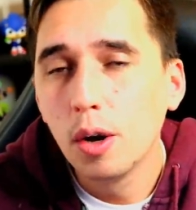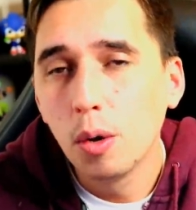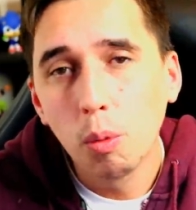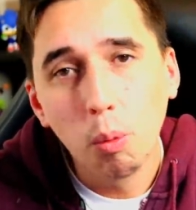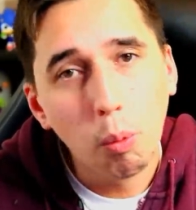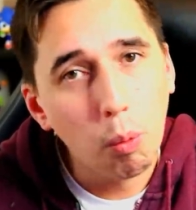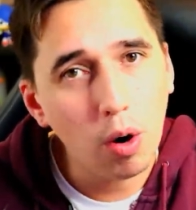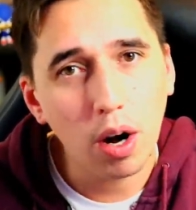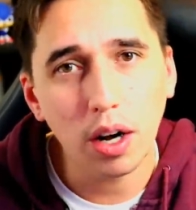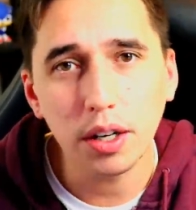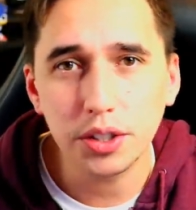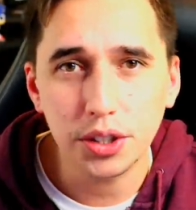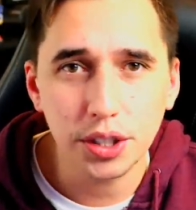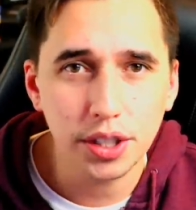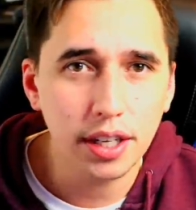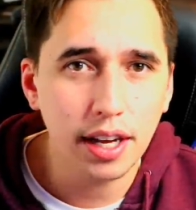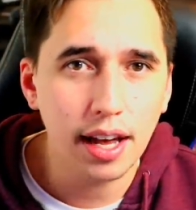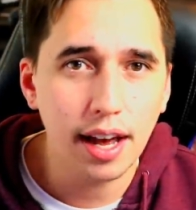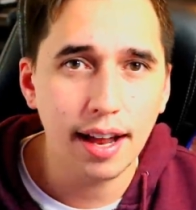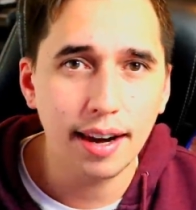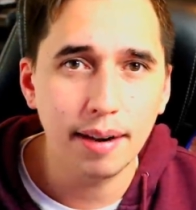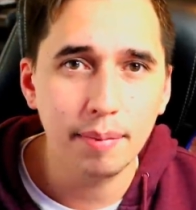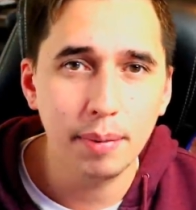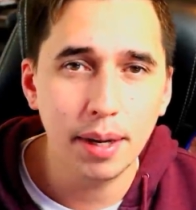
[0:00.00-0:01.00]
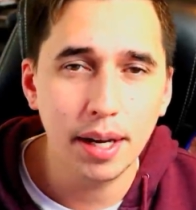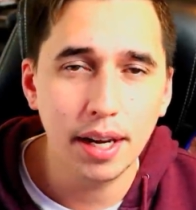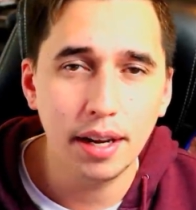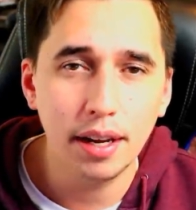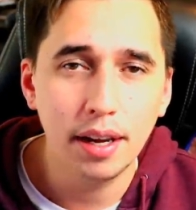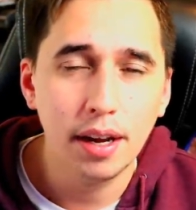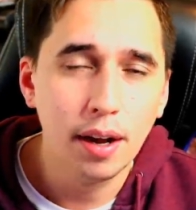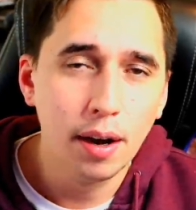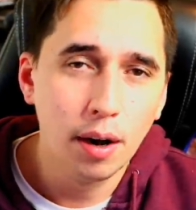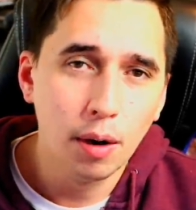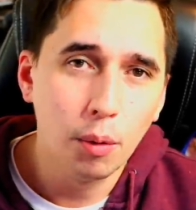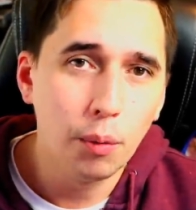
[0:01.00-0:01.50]
watching anime
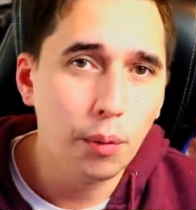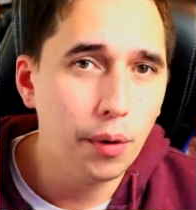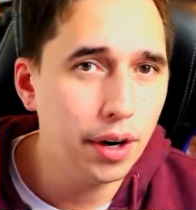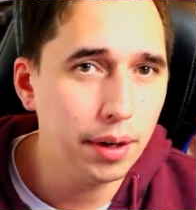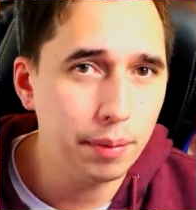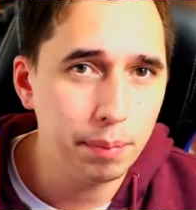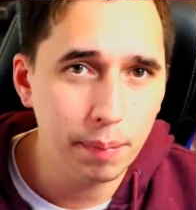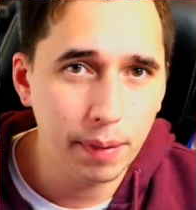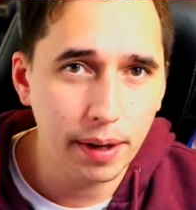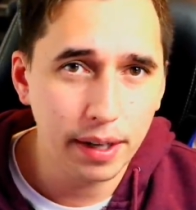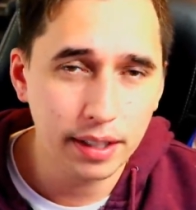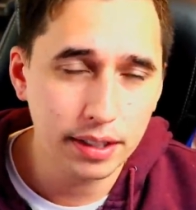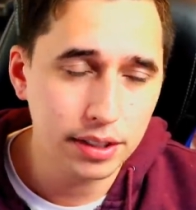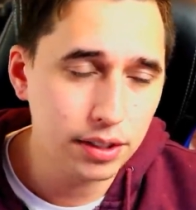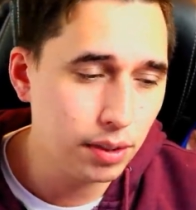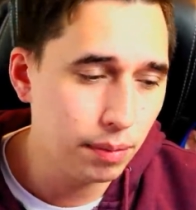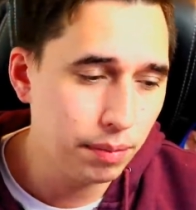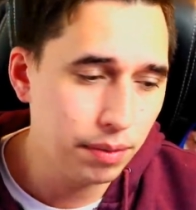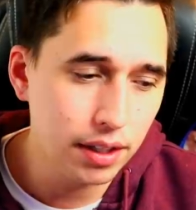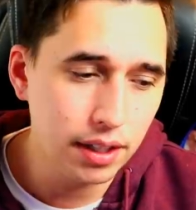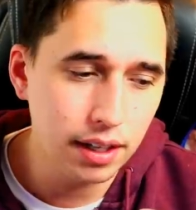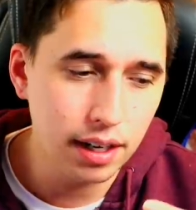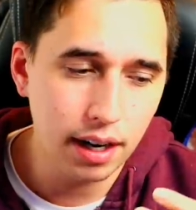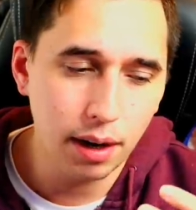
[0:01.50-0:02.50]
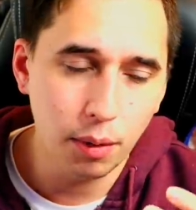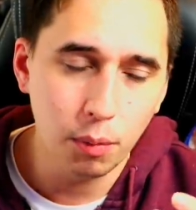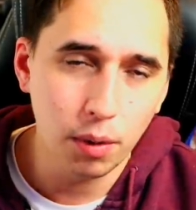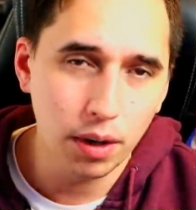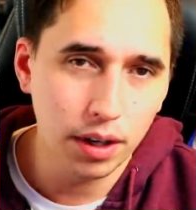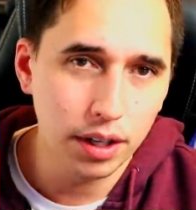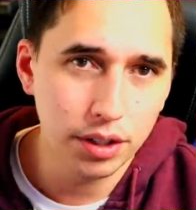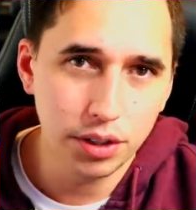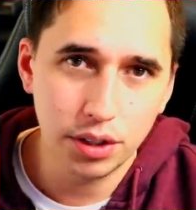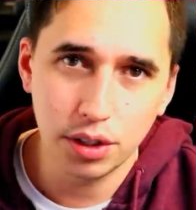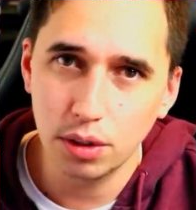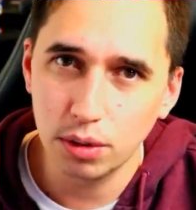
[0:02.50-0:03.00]
with me. It's something that I
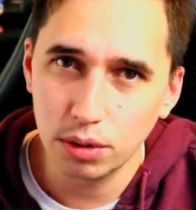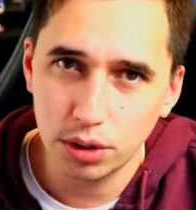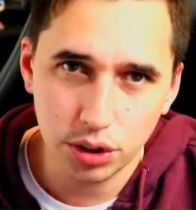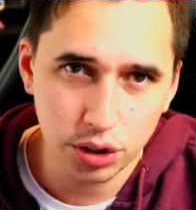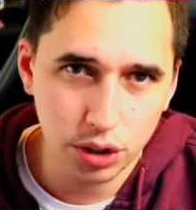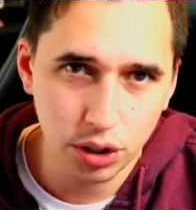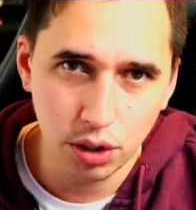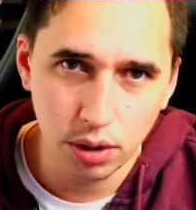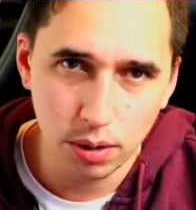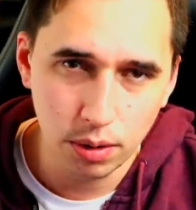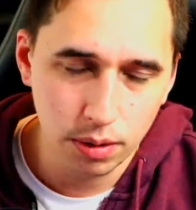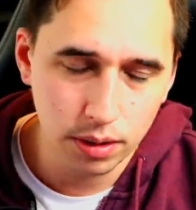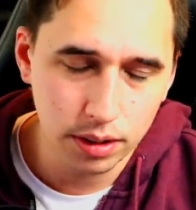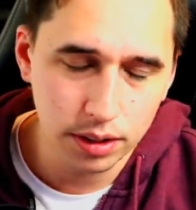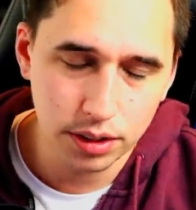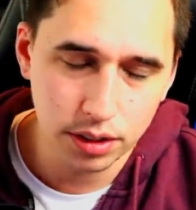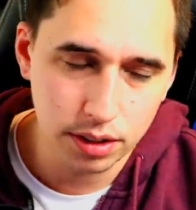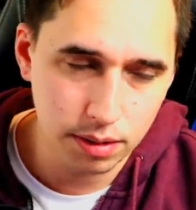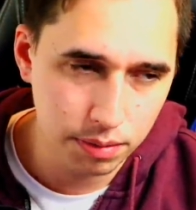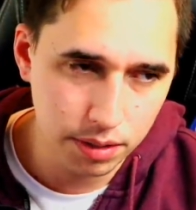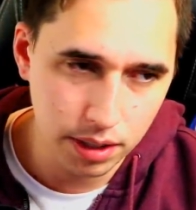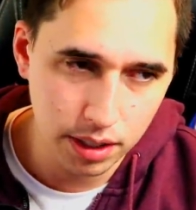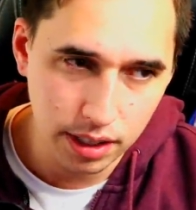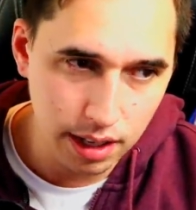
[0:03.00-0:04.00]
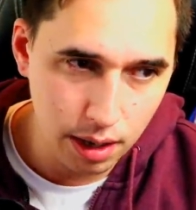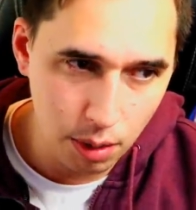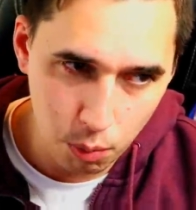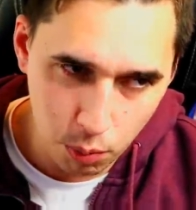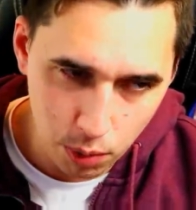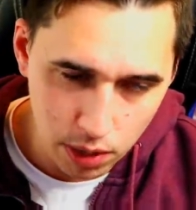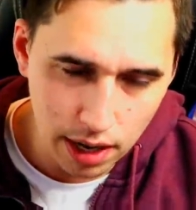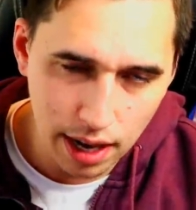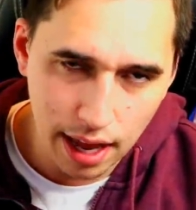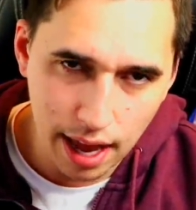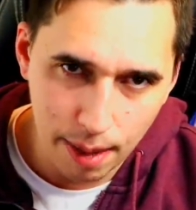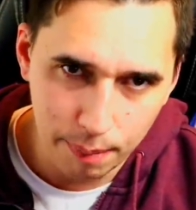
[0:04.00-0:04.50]
want to do soon, and something that
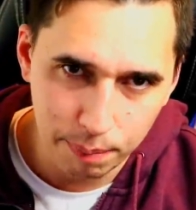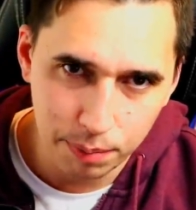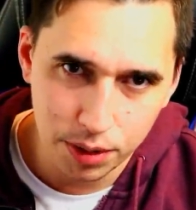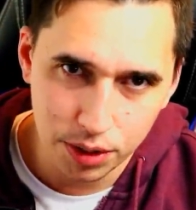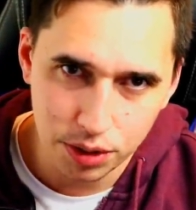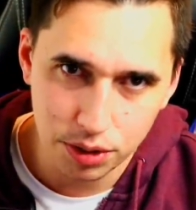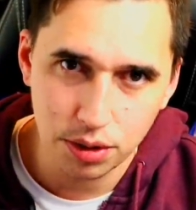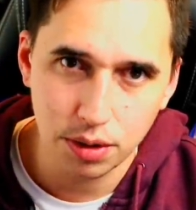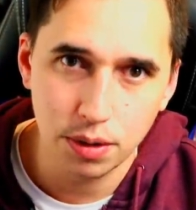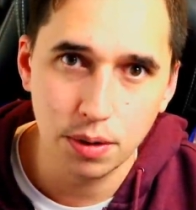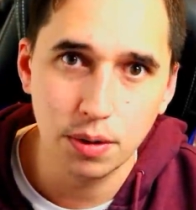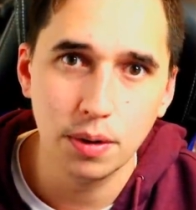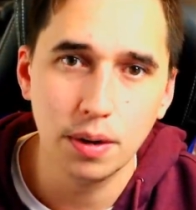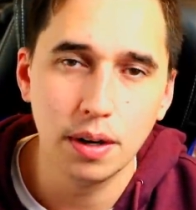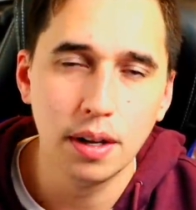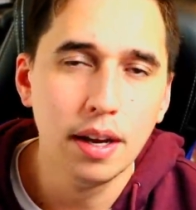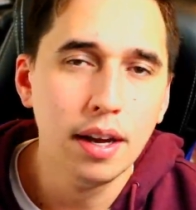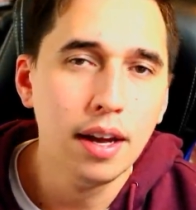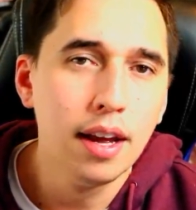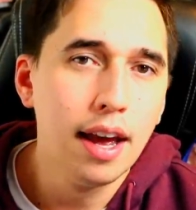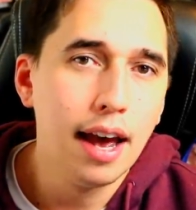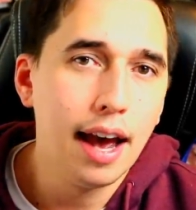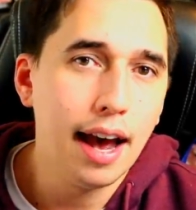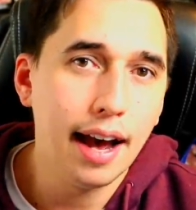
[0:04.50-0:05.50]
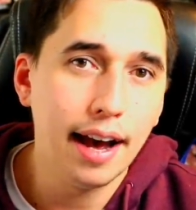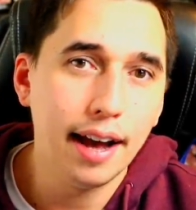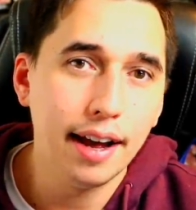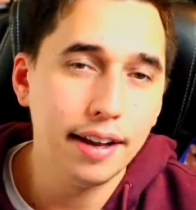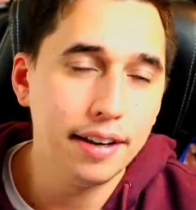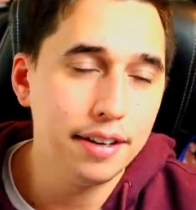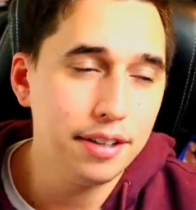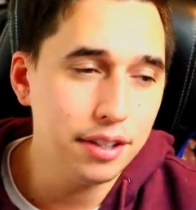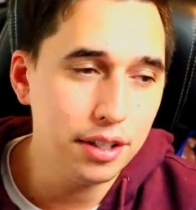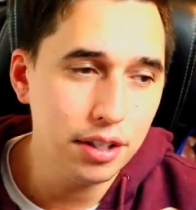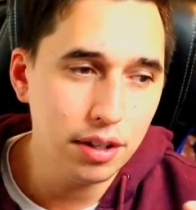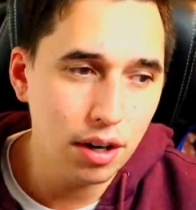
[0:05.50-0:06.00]
will happen soon,
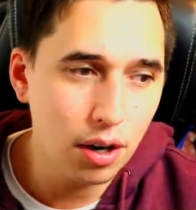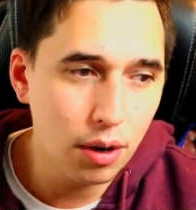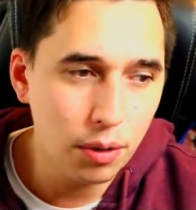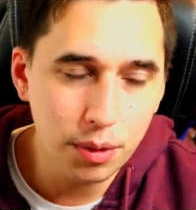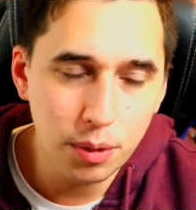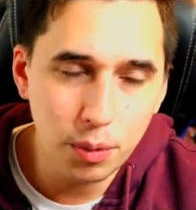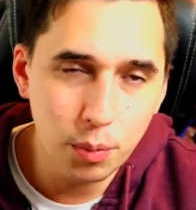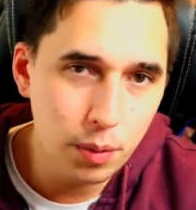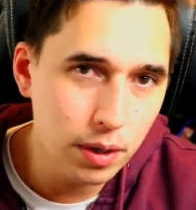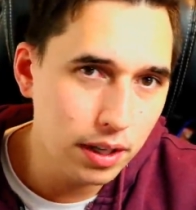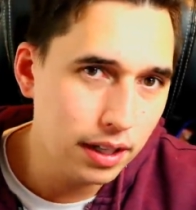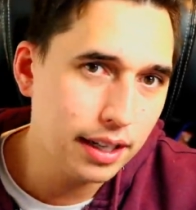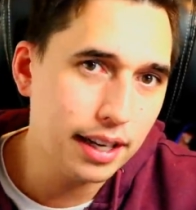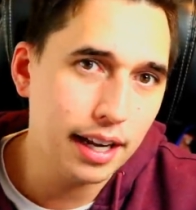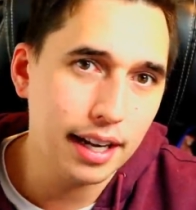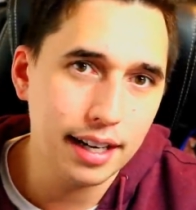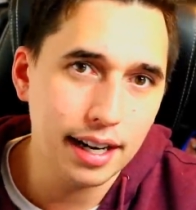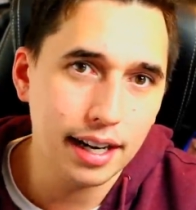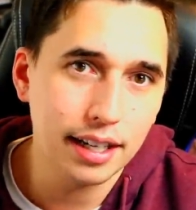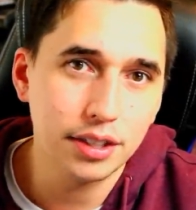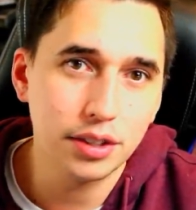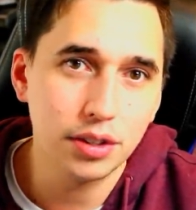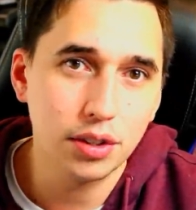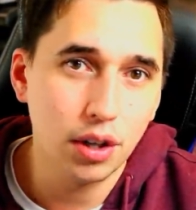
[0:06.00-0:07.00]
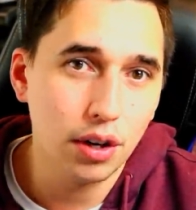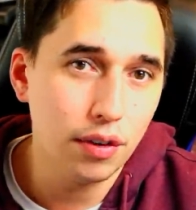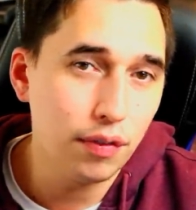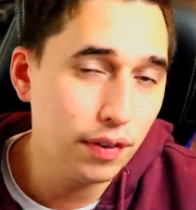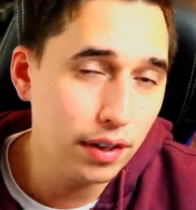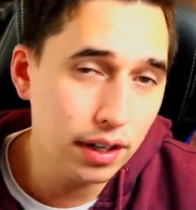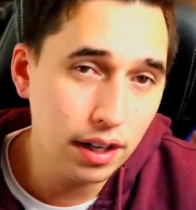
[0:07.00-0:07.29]
and you know, you will get that stuff.